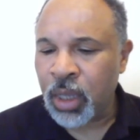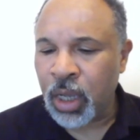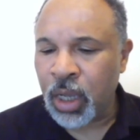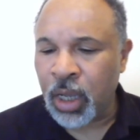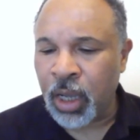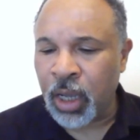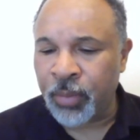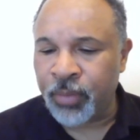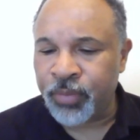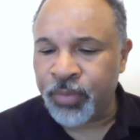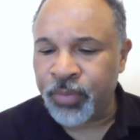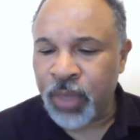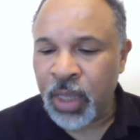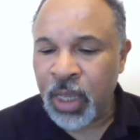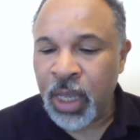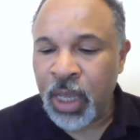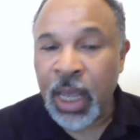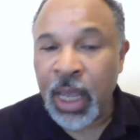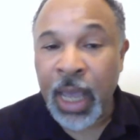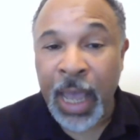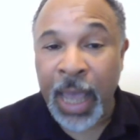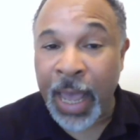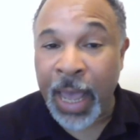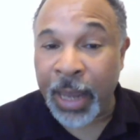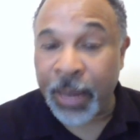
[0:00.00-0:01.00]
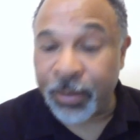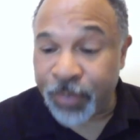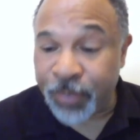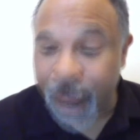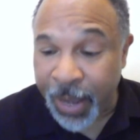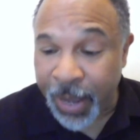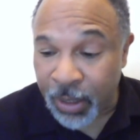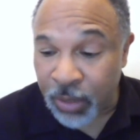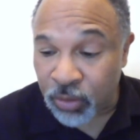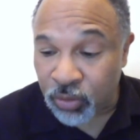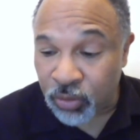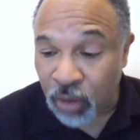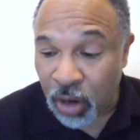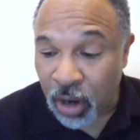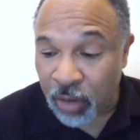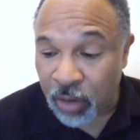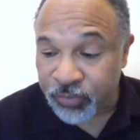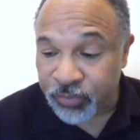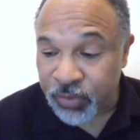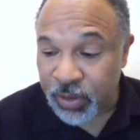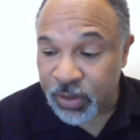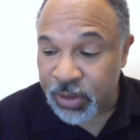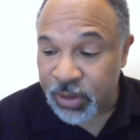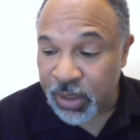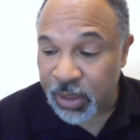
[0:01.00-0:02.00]
Anne
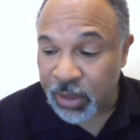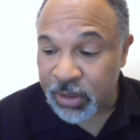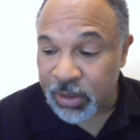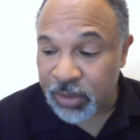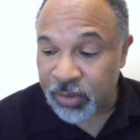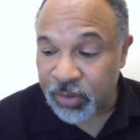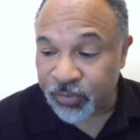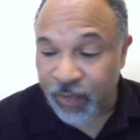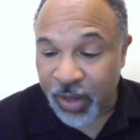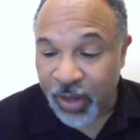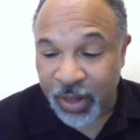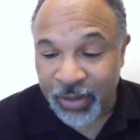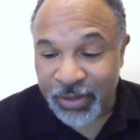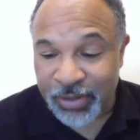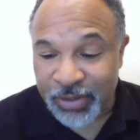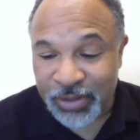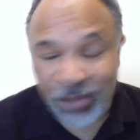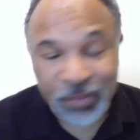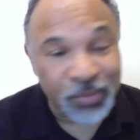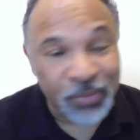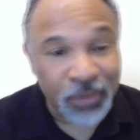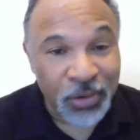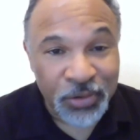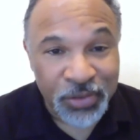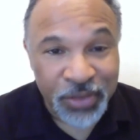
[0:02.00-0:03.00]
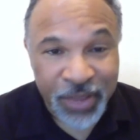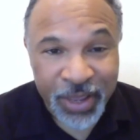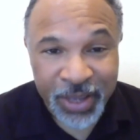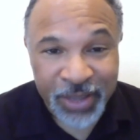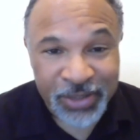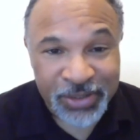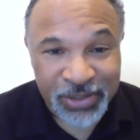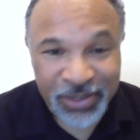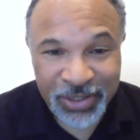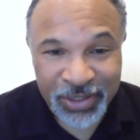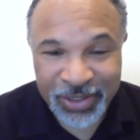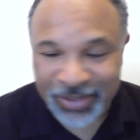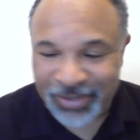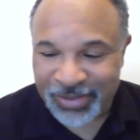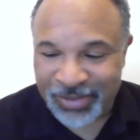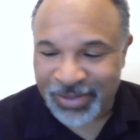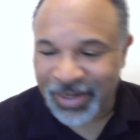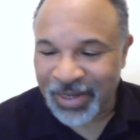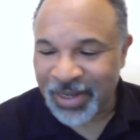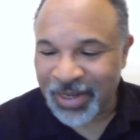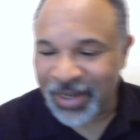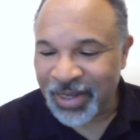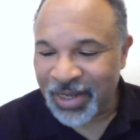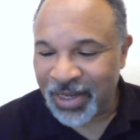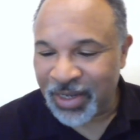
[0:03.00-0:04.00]
Bancroft and Telly Savalas are both excellent
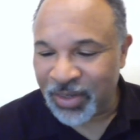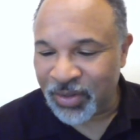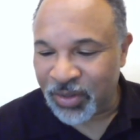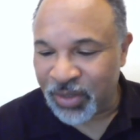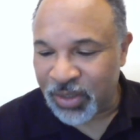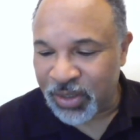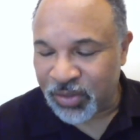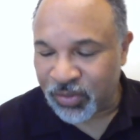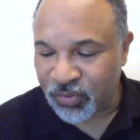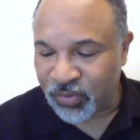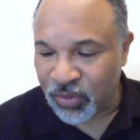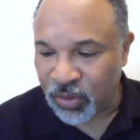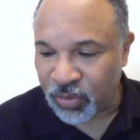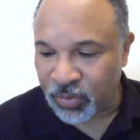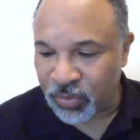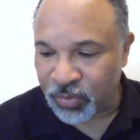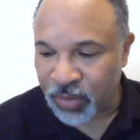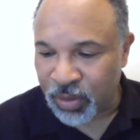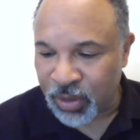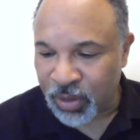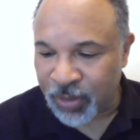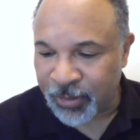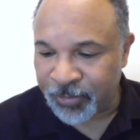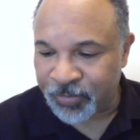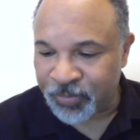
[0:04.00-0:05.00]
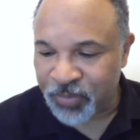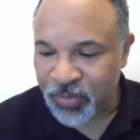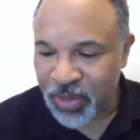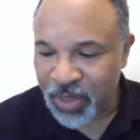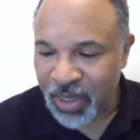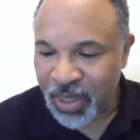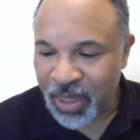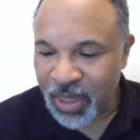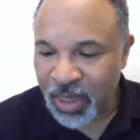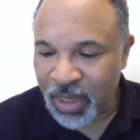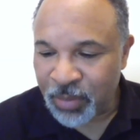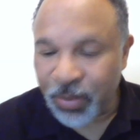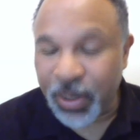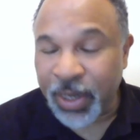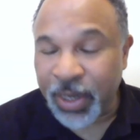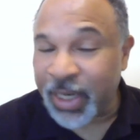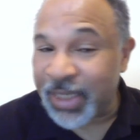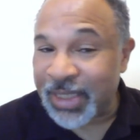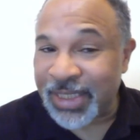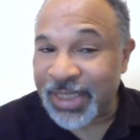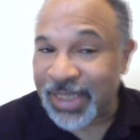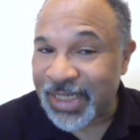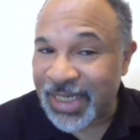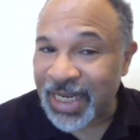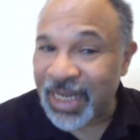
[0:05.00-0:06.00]
in this film. But
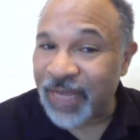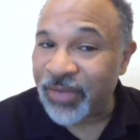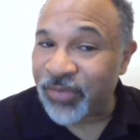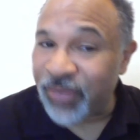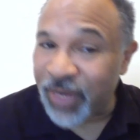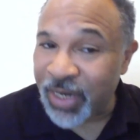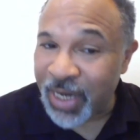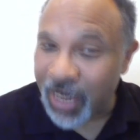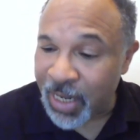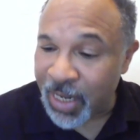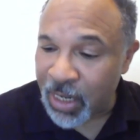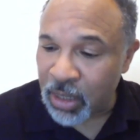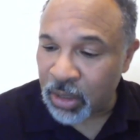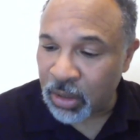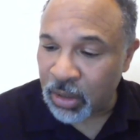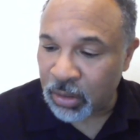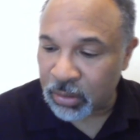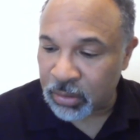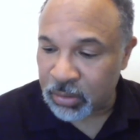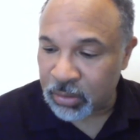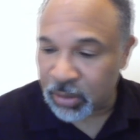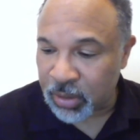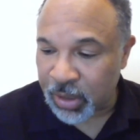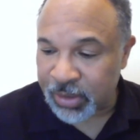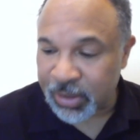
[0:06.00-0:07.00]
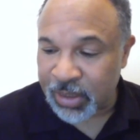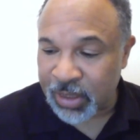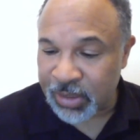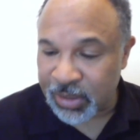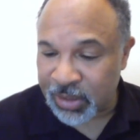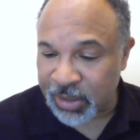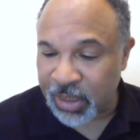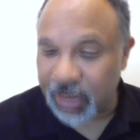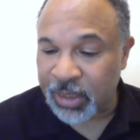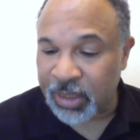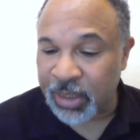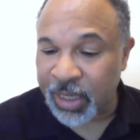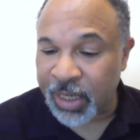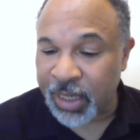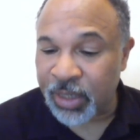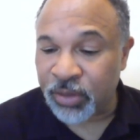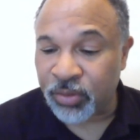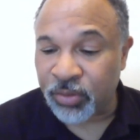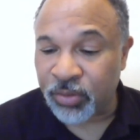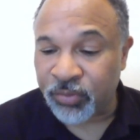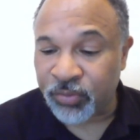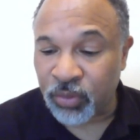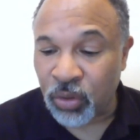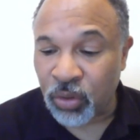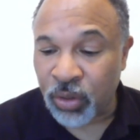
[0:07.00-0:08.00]
it's Stephen Hill, as I said,
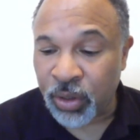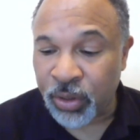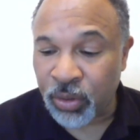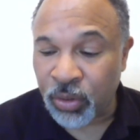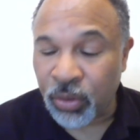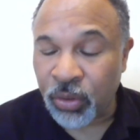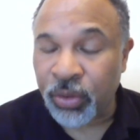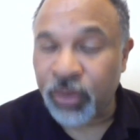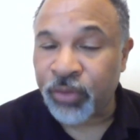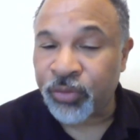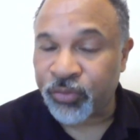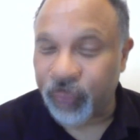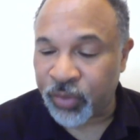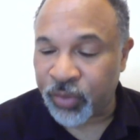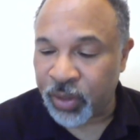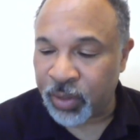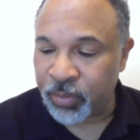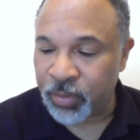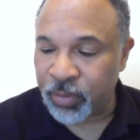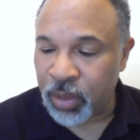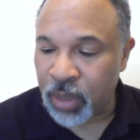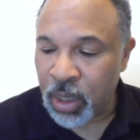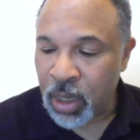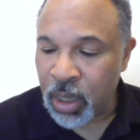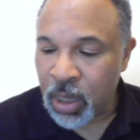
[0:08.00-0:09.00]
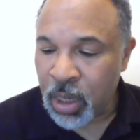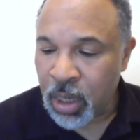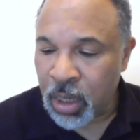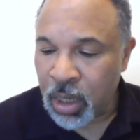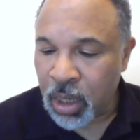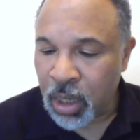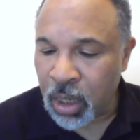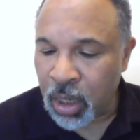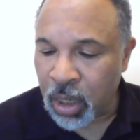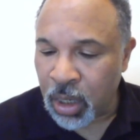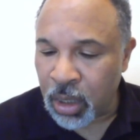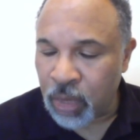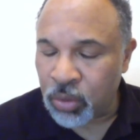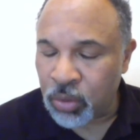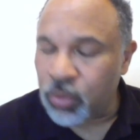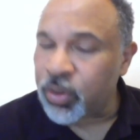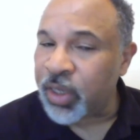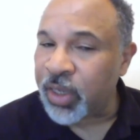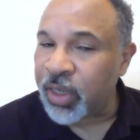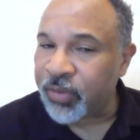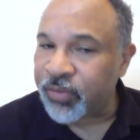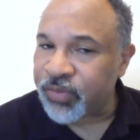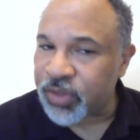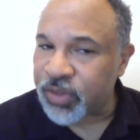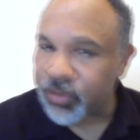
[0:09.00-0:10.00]
later of Law and Order fame, who
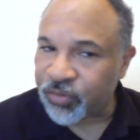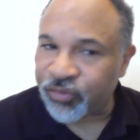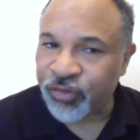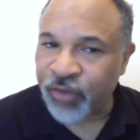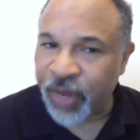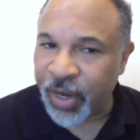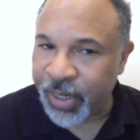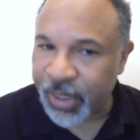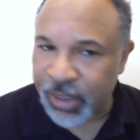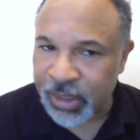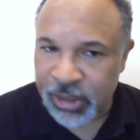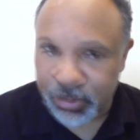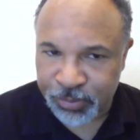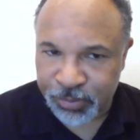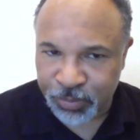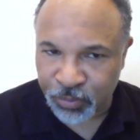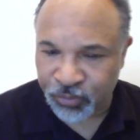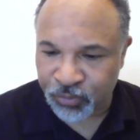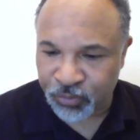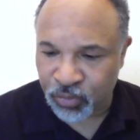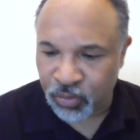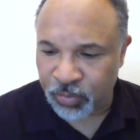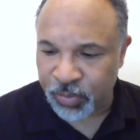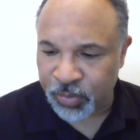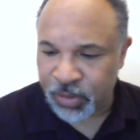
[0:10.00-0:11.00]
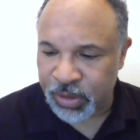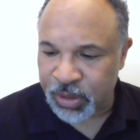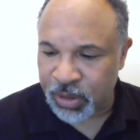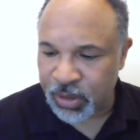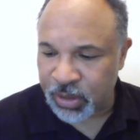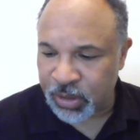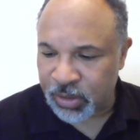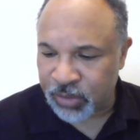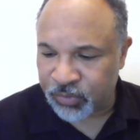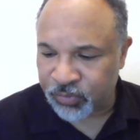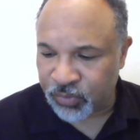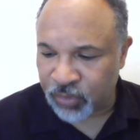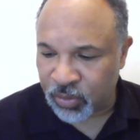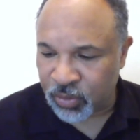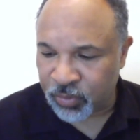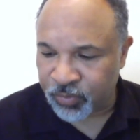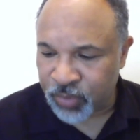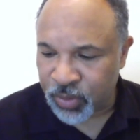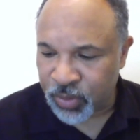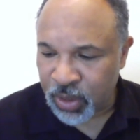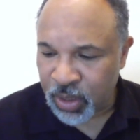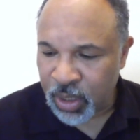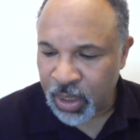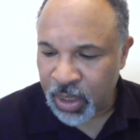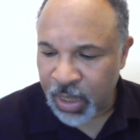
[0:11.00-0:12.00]
gives the finest performance in this film
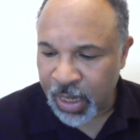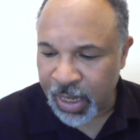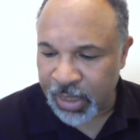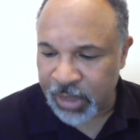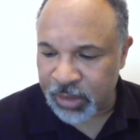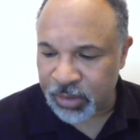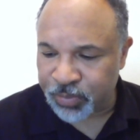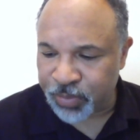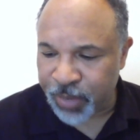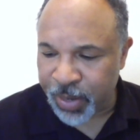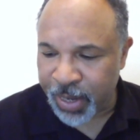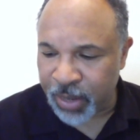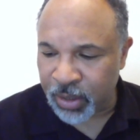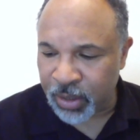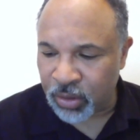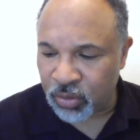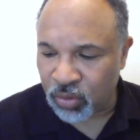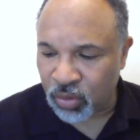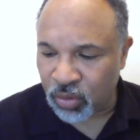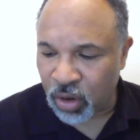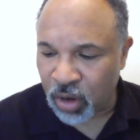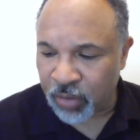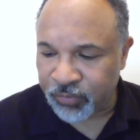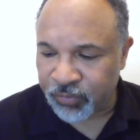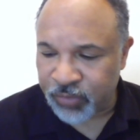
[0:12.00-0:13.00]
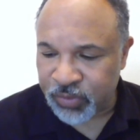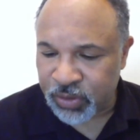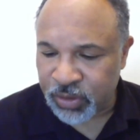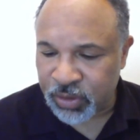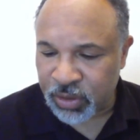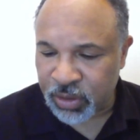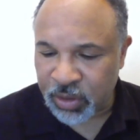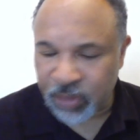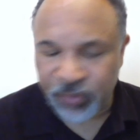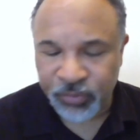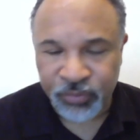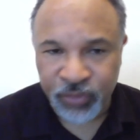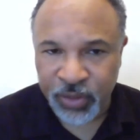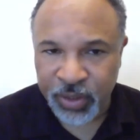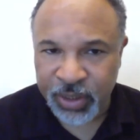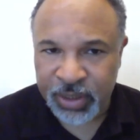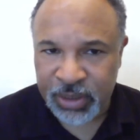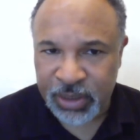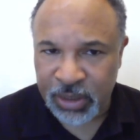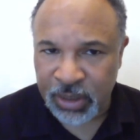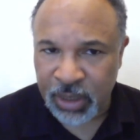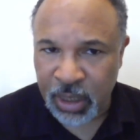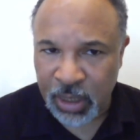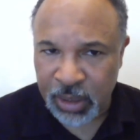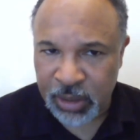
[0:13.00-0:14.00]
as Bancroft's
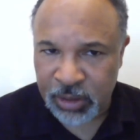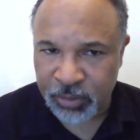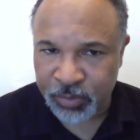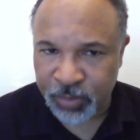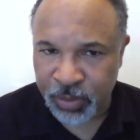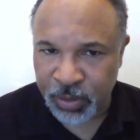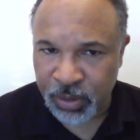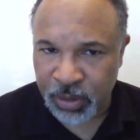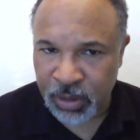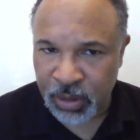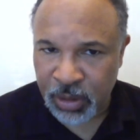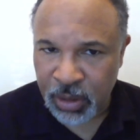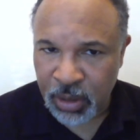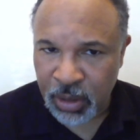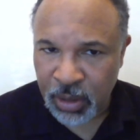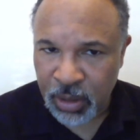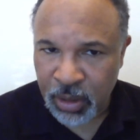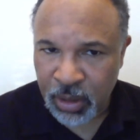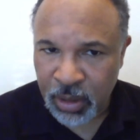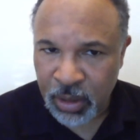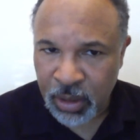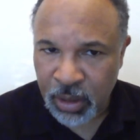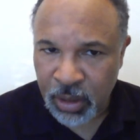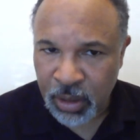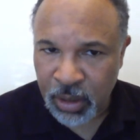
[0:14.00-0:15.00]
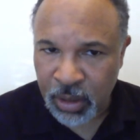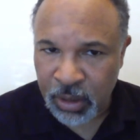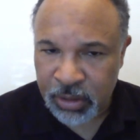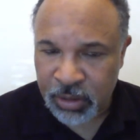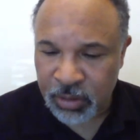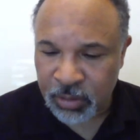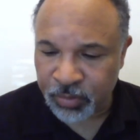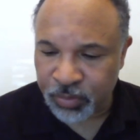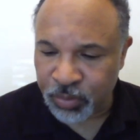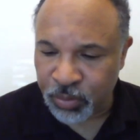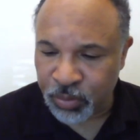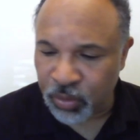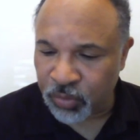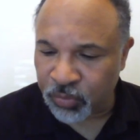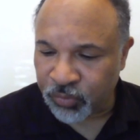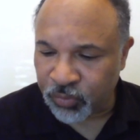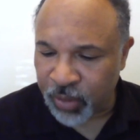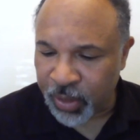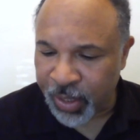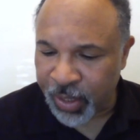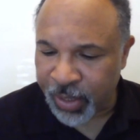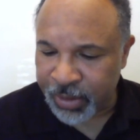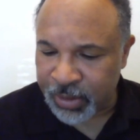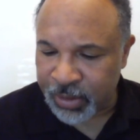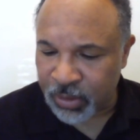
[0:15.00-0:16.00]
conflicted husband. Some
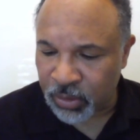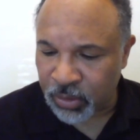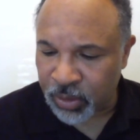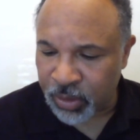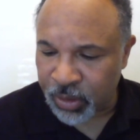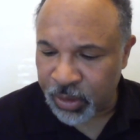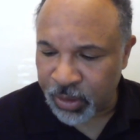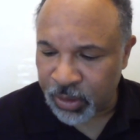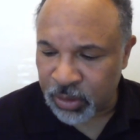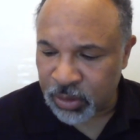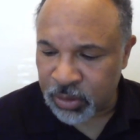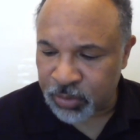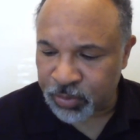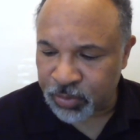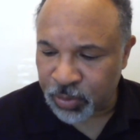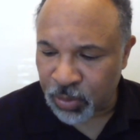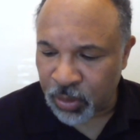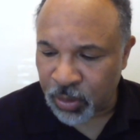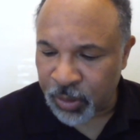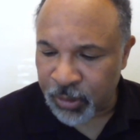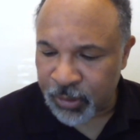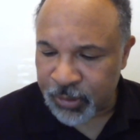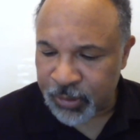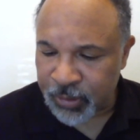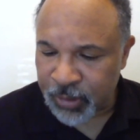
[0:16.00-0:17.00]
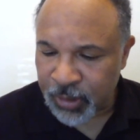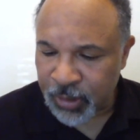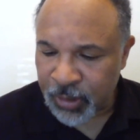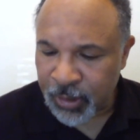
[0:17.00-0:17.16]
beautiful acting on Hill's part.